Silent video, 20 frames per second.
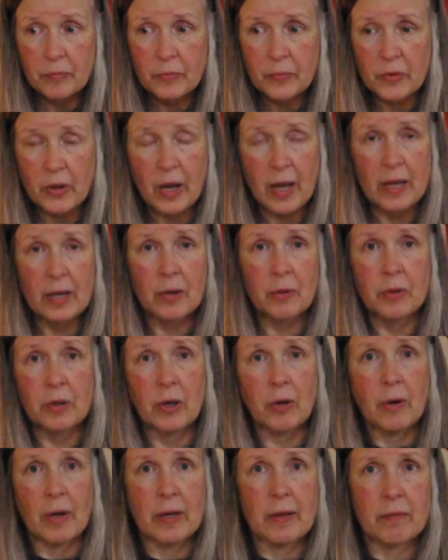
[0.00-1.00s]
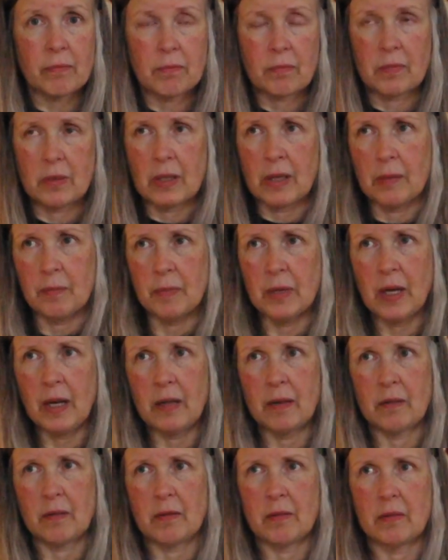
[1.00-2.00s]
So I don't know. I'm
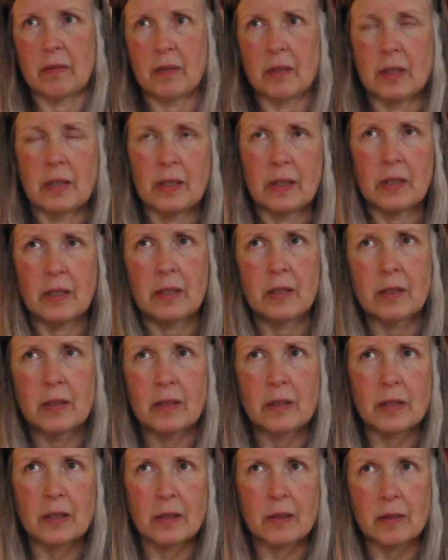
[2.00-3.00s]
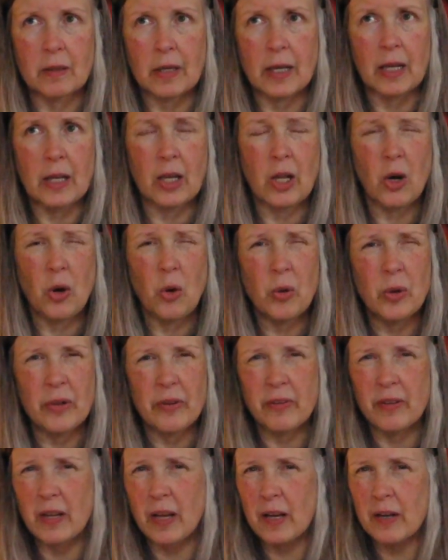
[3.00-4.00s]
not. The Hello
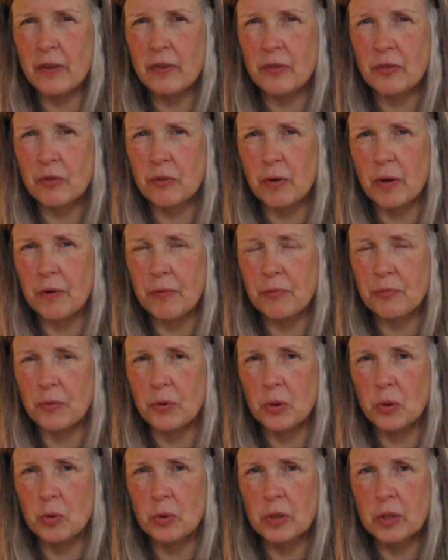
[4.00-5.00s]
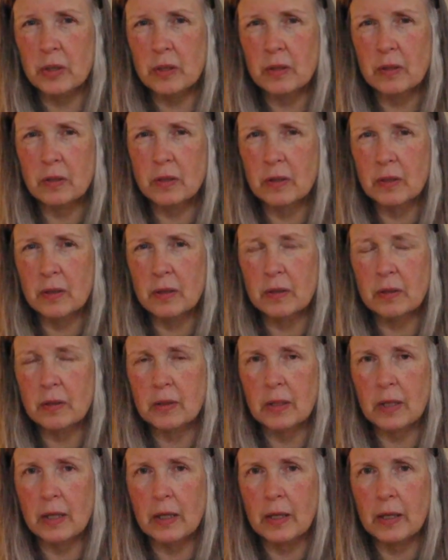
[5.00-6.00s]
is not as straightforward
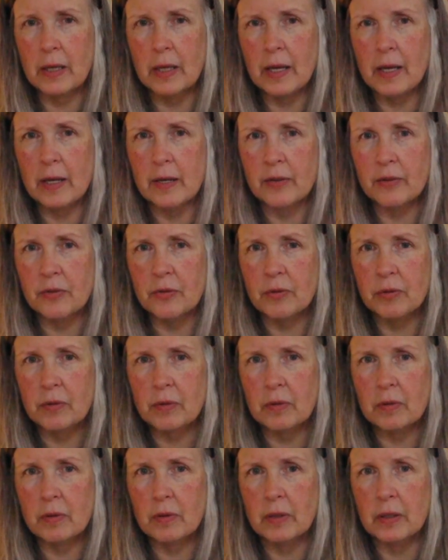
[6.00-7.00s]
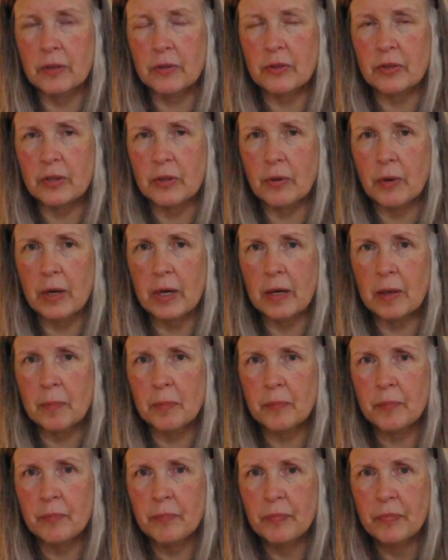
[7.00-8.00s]
as Instagram.